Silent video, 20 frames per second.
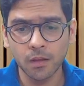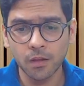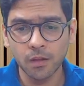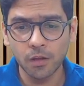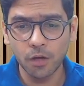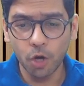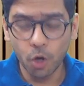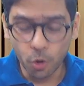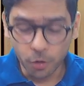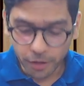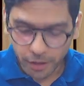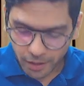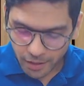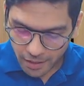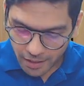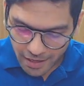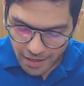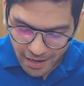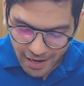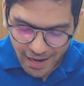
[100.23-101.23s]
Okay,
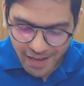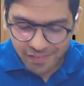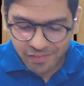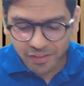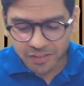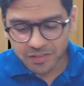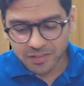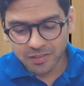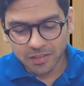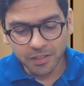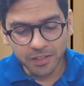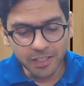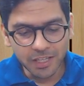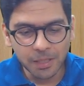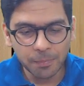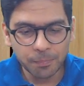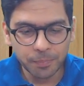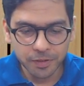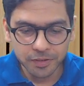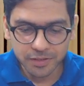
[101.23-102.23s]
and this
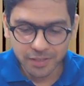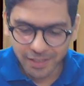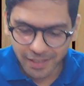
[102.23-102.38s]
30%